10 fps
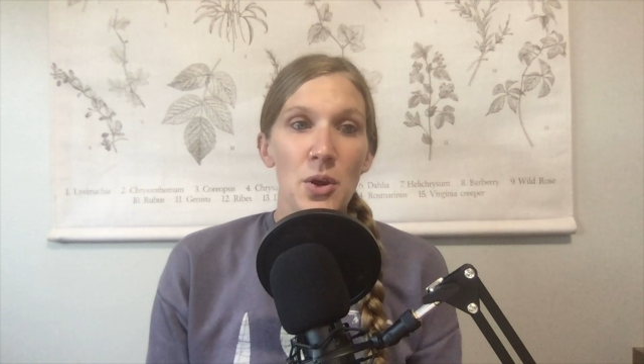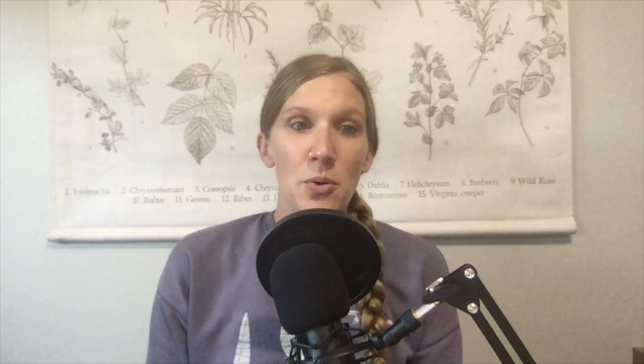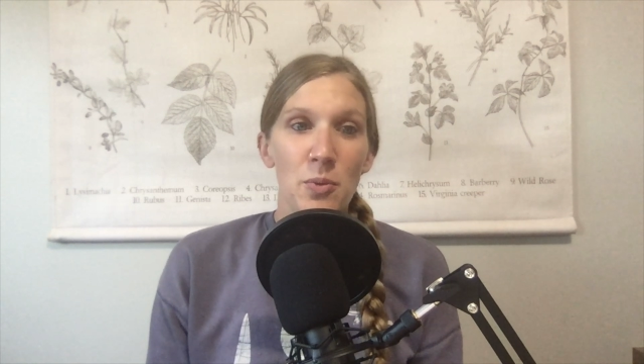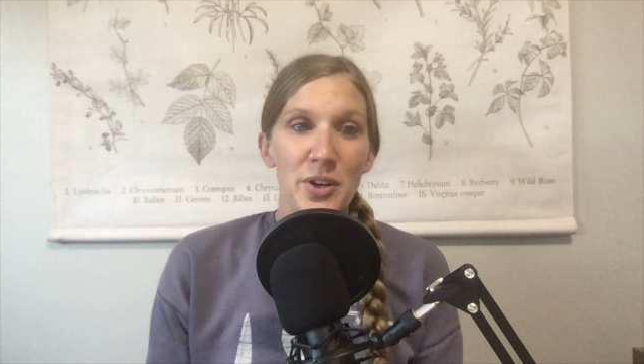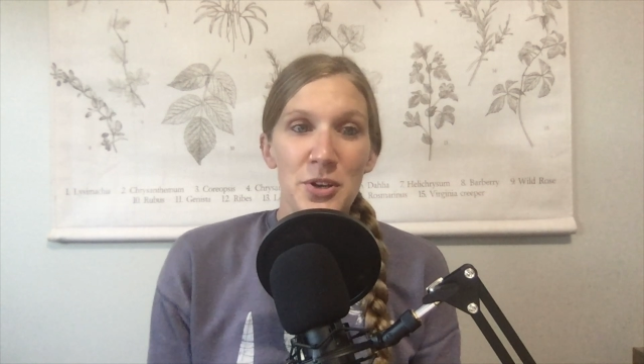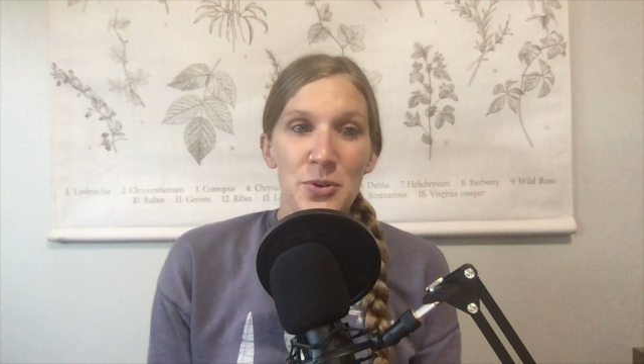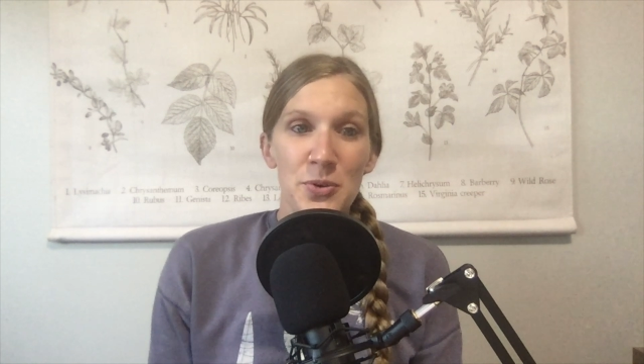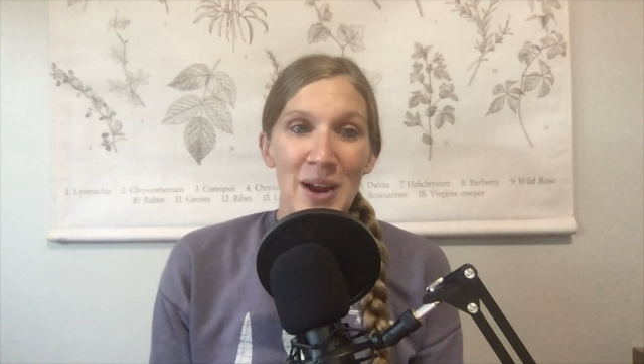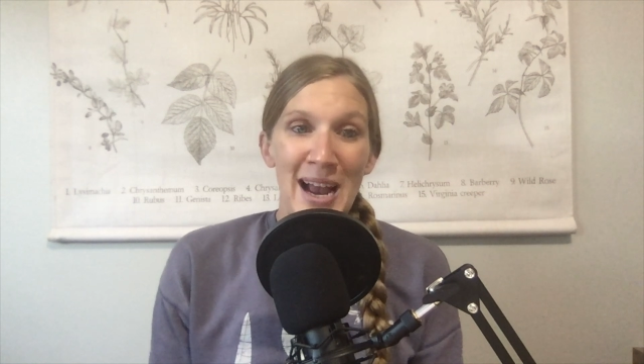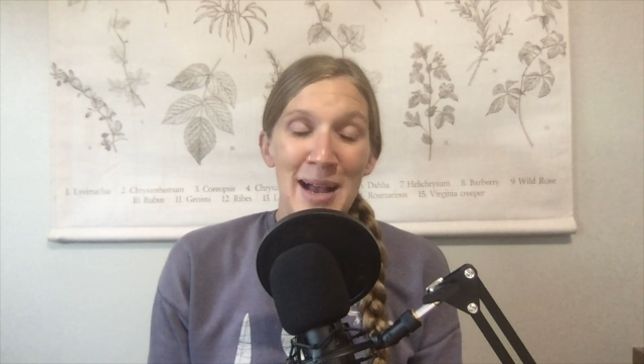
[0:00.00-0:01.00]
Would you
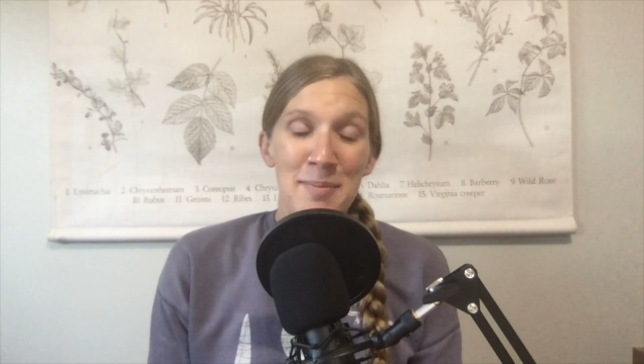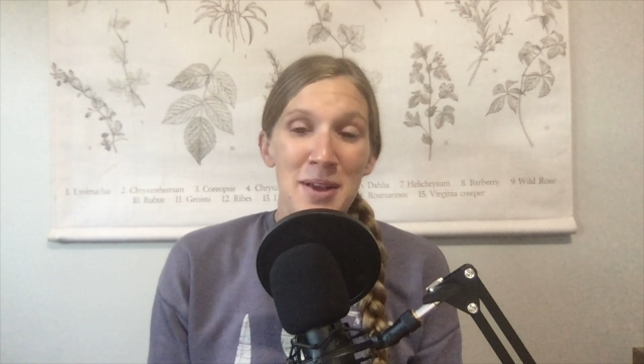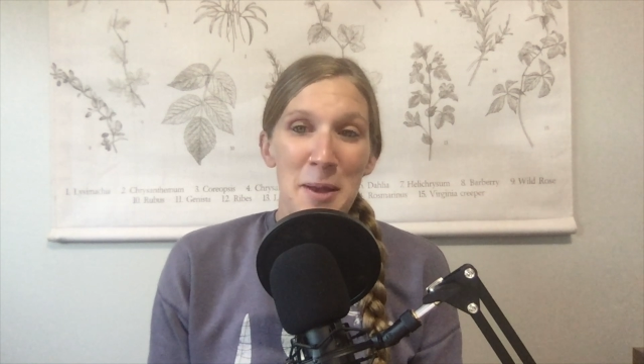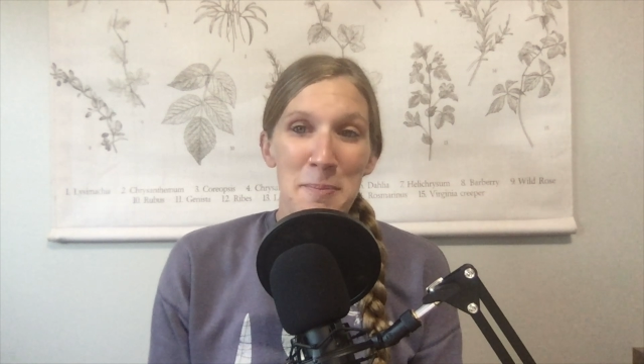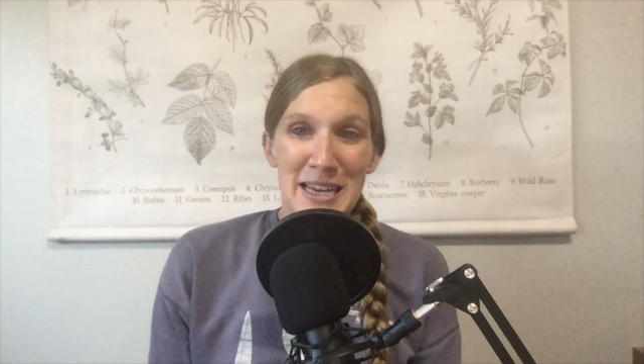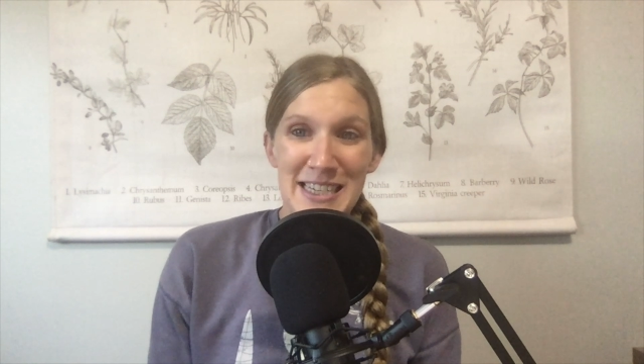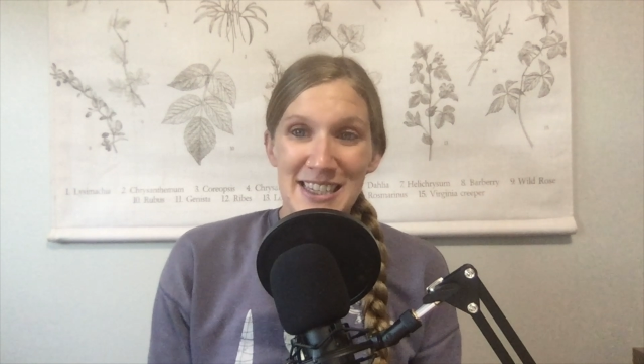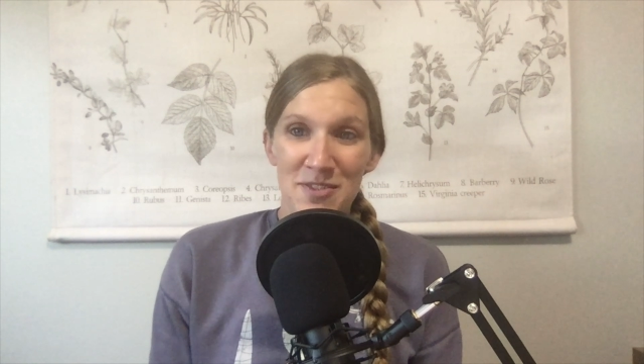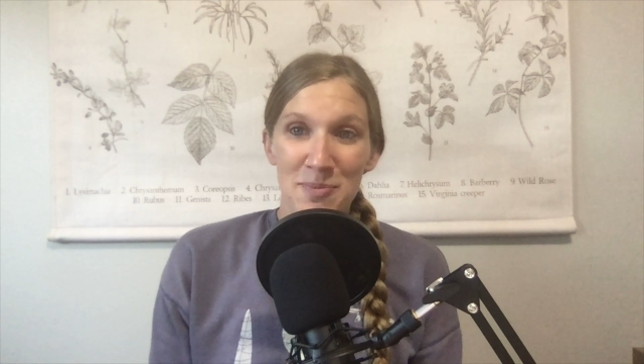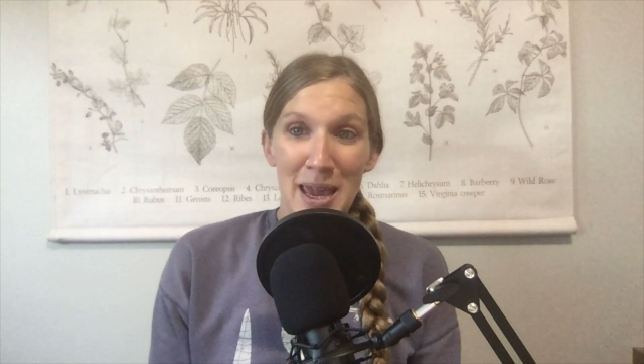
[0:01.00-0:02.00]
grab a piece
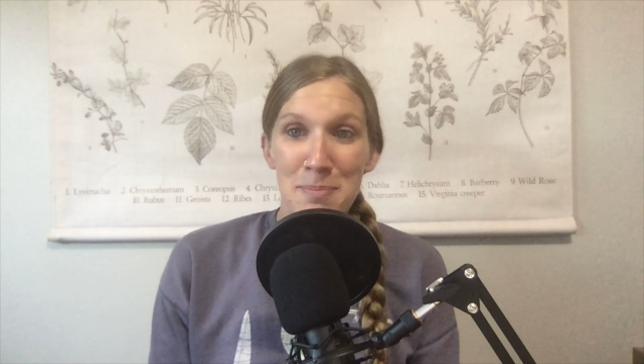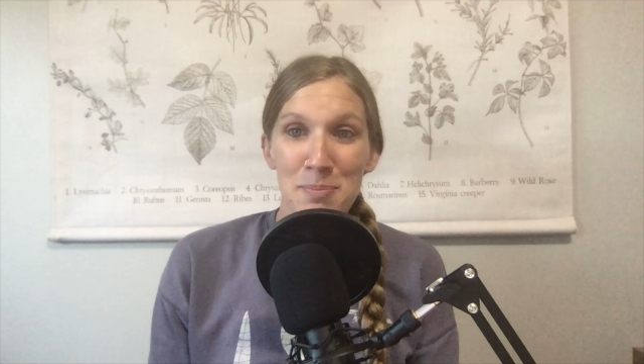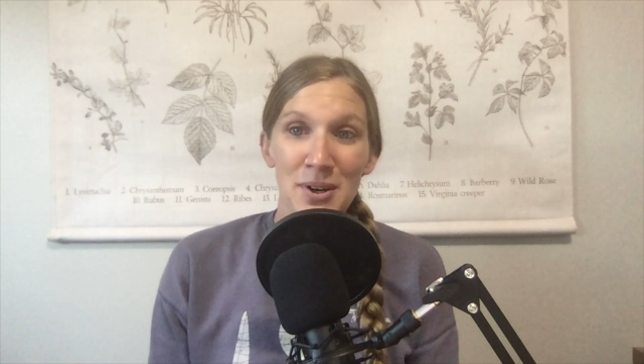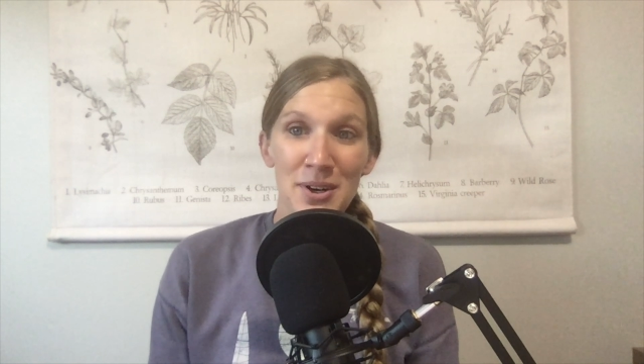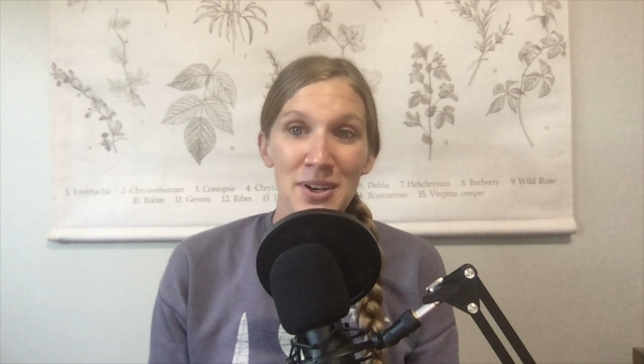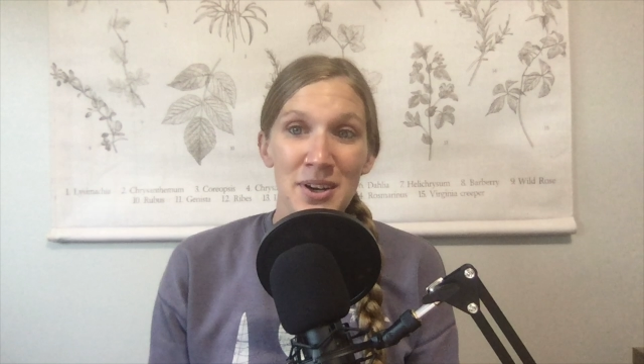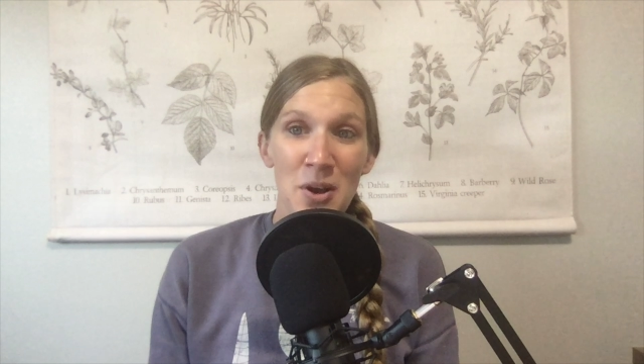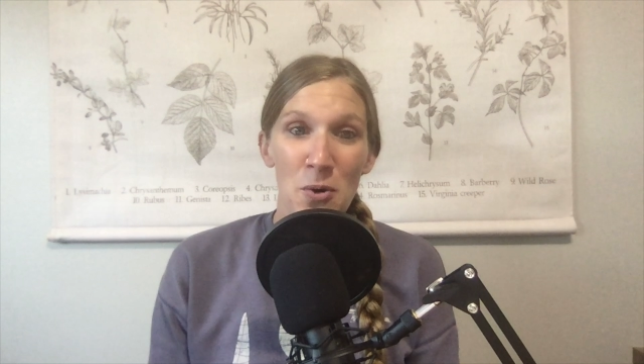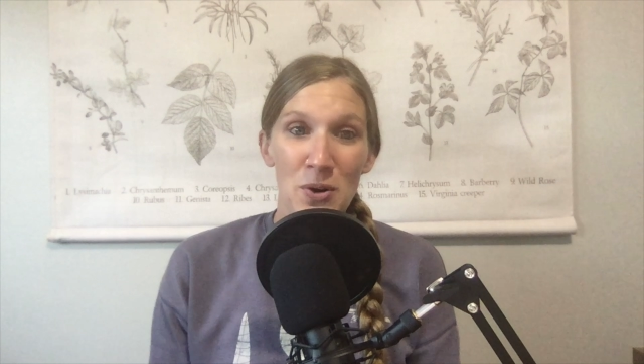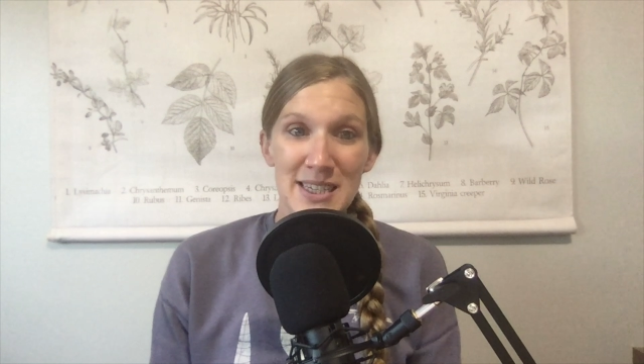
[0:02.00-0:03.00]
of paper
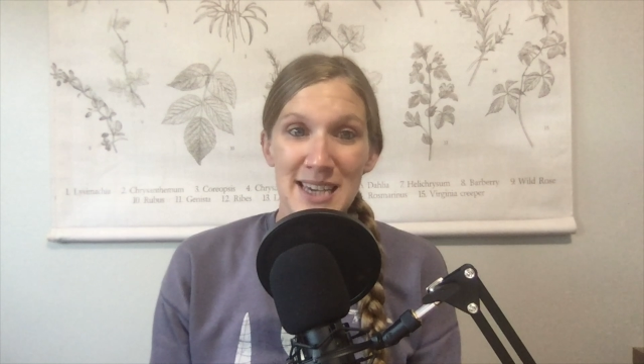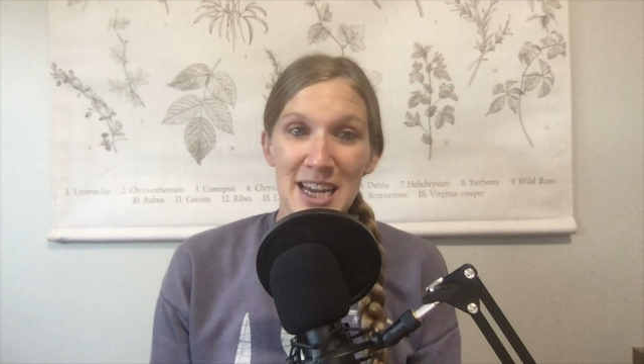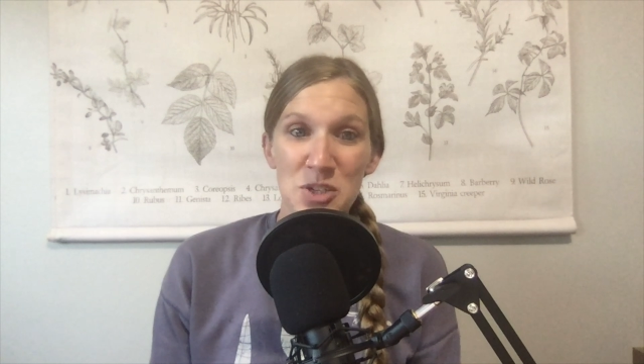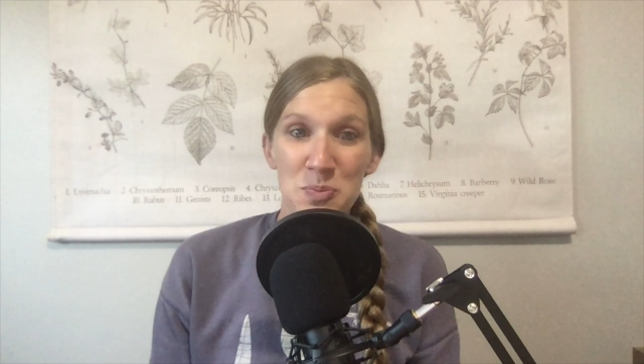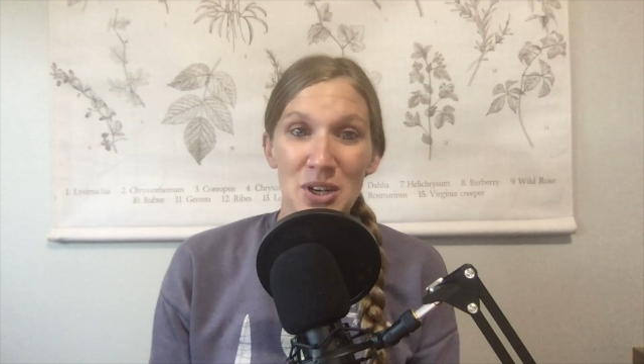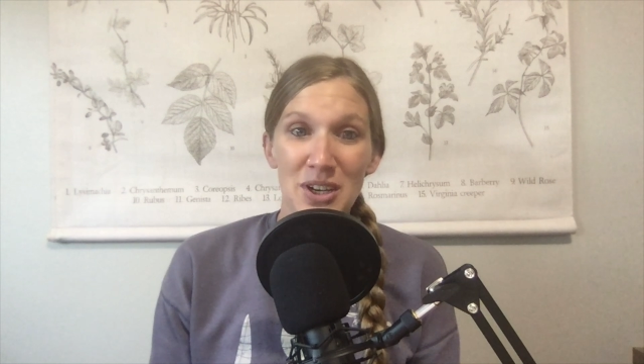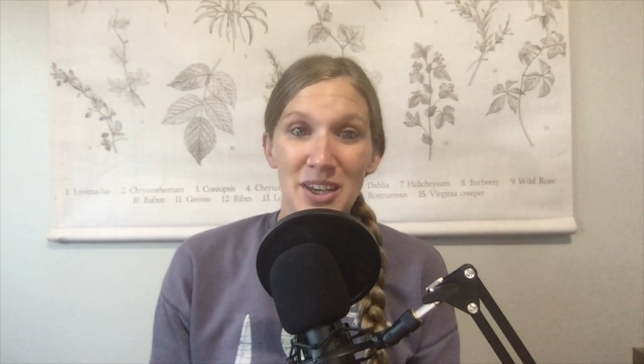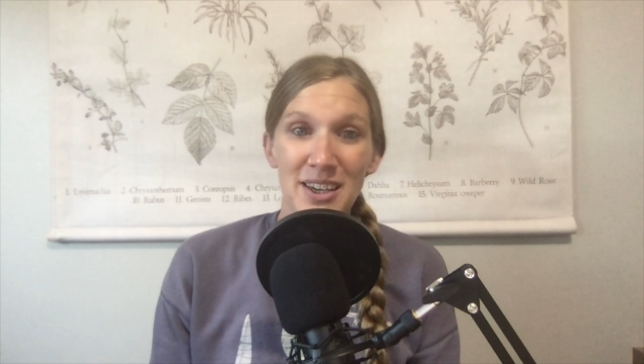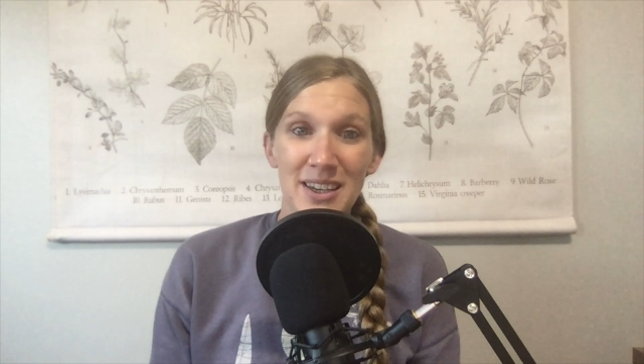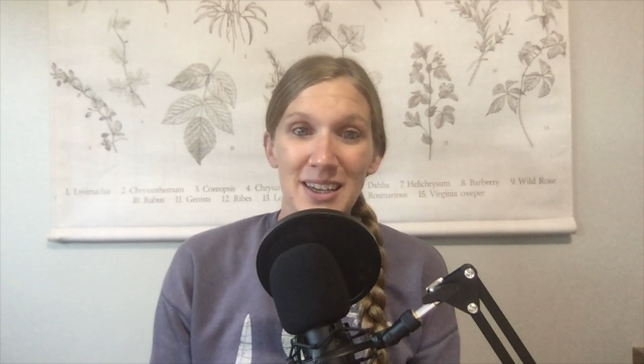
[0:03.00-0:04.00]
or a sketchbook?